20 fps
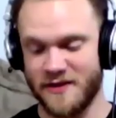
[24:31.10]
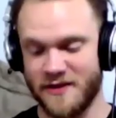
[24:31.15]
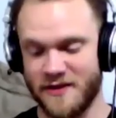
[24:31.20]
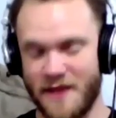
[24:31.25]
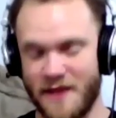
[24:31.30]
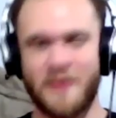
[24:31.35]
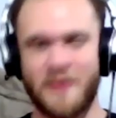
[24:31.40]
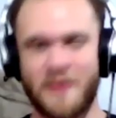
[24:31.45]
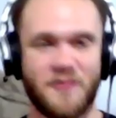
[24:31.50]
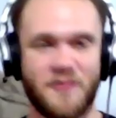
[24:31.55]

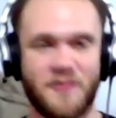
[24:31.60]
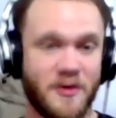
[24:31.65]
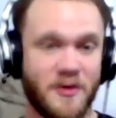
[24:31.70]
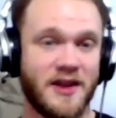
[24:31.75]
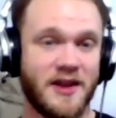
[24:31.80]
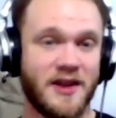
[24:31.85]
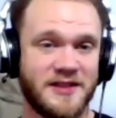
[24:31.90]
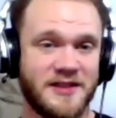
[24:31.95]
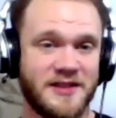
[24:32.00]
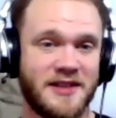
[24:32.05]
I mean,
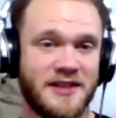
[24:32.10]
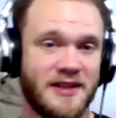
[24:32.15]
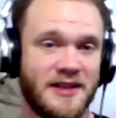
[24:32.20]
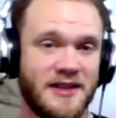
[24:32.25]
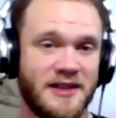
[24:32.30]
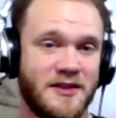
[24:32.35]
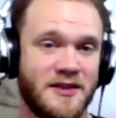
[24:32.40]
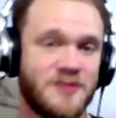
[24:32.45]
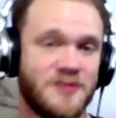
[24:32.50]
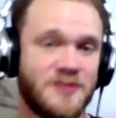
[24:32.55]
realistically,
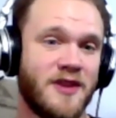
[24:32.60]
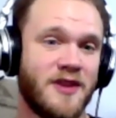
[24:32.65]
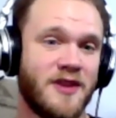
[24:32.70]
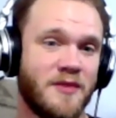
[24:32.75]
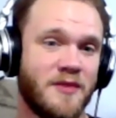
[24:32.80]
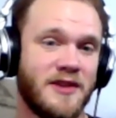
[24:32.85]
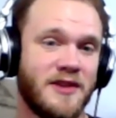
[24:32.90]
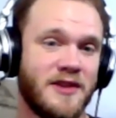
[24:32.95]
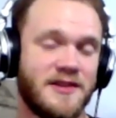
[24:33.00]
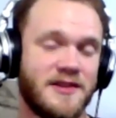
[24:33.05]
those trainer
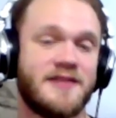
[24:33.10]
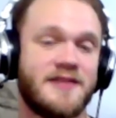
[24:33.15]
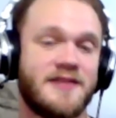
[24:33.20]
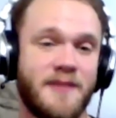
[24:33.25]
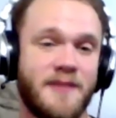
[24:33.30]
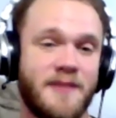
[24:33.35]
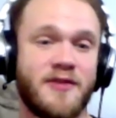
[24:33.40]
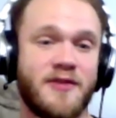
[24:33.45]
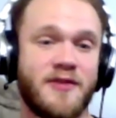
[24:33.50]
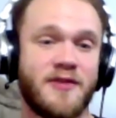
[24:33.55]
plates,
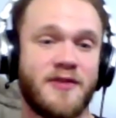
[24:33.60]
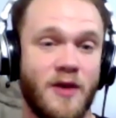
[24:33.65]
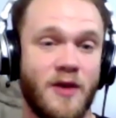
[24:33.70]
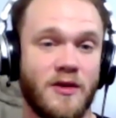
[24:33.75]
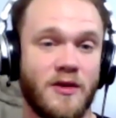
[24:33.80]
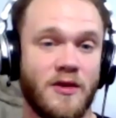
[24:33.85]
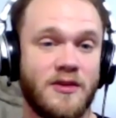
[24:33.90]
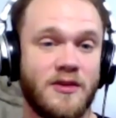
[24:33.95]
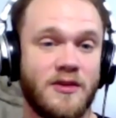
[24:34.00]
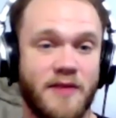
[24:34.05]
except for the
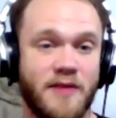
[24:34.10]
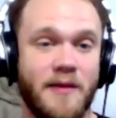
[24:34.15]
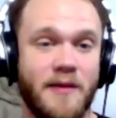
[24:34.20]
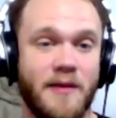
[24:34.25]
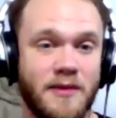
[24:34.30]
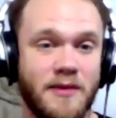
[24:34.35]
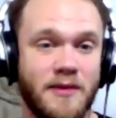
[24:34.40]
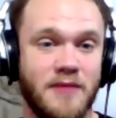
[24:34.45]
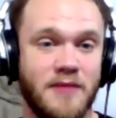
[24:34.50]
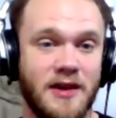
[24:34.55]
hull, could
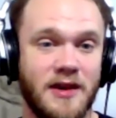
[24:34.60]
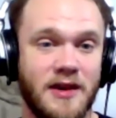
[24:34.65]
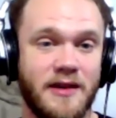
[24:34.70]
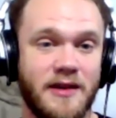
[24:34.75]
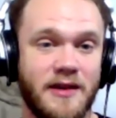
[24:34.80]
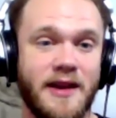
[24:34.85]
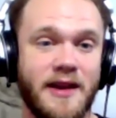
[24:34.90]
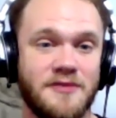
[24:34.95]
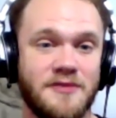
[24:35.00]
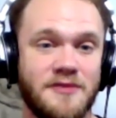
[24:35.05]
probably be
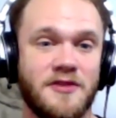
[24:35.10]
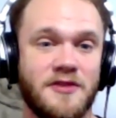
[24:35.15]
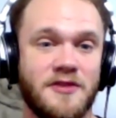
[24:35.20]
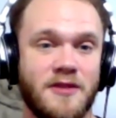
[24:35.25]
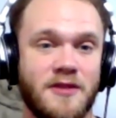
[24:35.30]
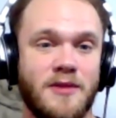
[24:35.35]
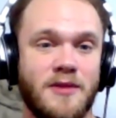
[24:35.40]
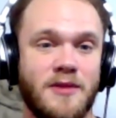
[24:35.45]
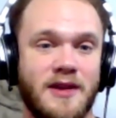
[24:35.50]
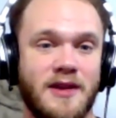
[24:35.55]
as
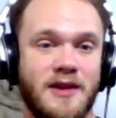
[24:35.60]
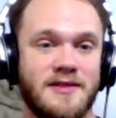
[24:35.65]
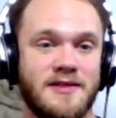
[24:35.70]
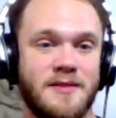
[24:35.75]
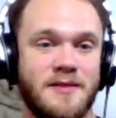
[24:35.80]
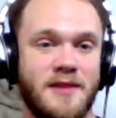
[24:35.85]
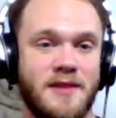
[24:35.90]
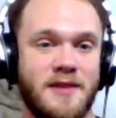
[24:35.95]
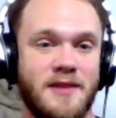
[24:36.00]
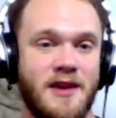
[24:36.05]
durable as
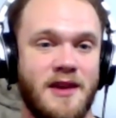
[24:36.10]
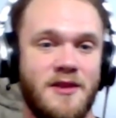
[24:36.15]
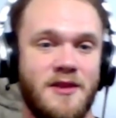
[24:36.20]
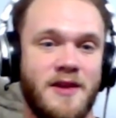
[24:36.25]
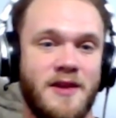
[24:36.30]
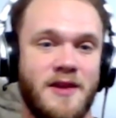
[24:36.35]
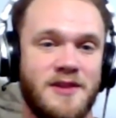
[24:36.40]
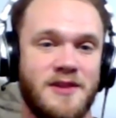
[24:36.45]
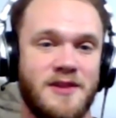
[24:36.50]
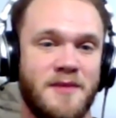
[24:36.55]
some of the
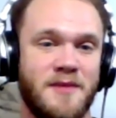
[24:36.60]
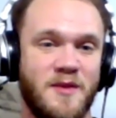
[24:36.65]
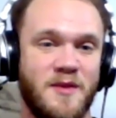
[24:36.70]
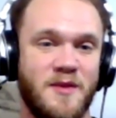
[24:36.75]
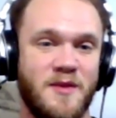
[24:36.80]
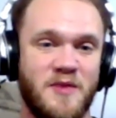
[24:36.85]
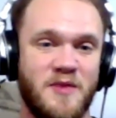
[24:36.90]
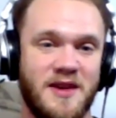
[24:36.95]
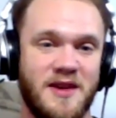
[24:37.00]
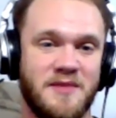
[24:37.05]

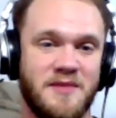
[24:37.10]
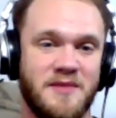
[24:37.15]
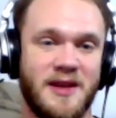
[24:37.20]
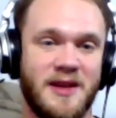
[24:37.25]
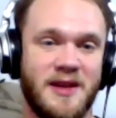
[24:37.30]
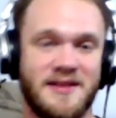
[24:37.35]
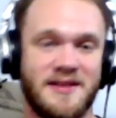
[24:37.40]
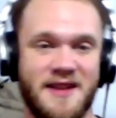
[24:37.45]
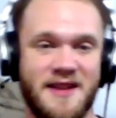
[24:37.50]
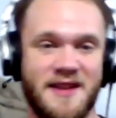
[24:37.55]
UHMWPE
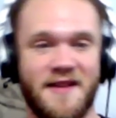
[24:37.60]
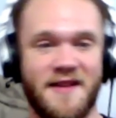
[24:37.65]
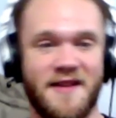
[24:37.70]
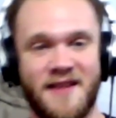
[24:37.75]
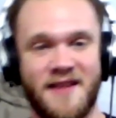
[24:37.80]
plates now.